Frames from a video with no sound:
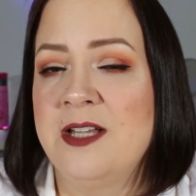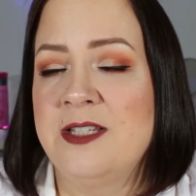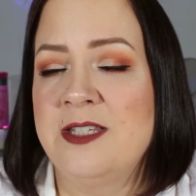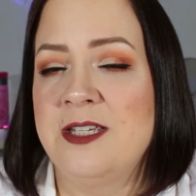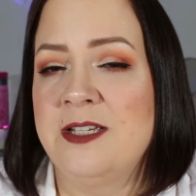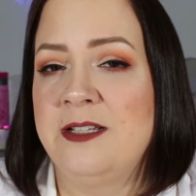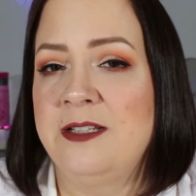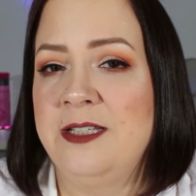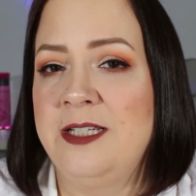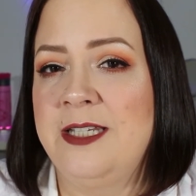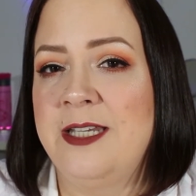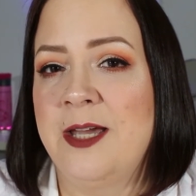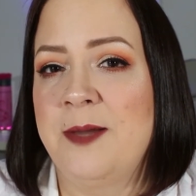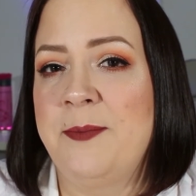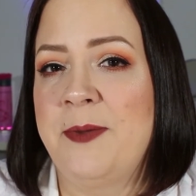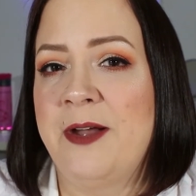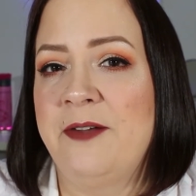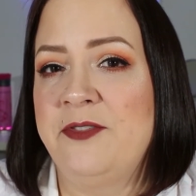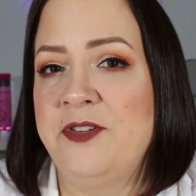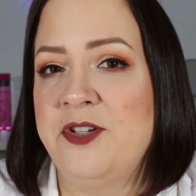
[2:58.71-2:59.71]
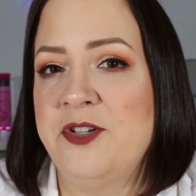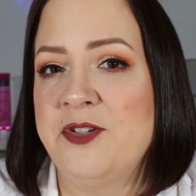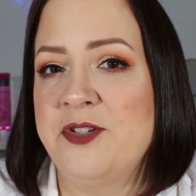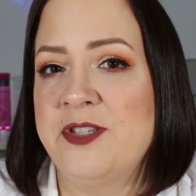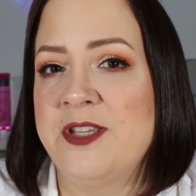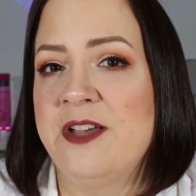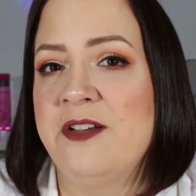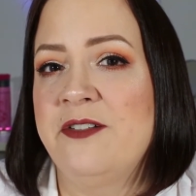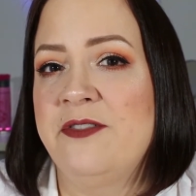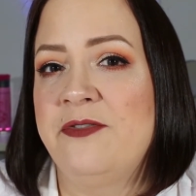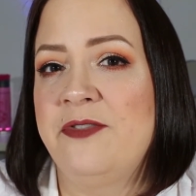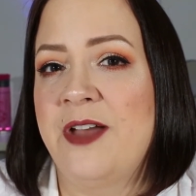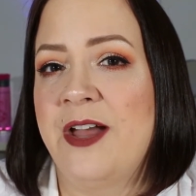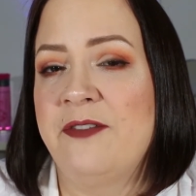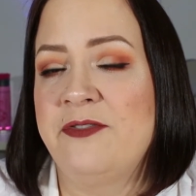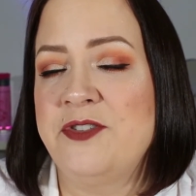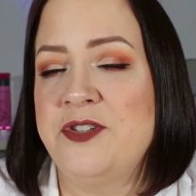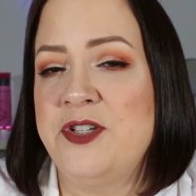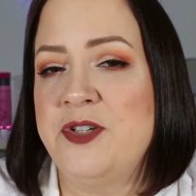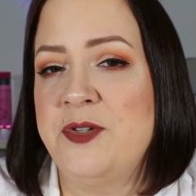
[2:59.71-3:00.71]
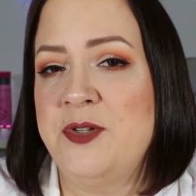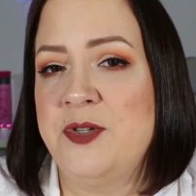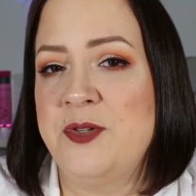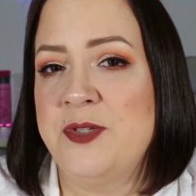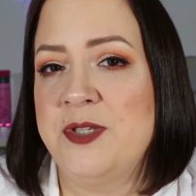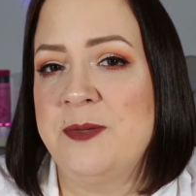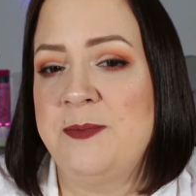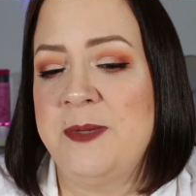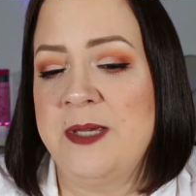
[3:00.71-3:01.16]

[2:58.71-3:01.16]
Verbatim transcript: to clean up after yourself after you use it,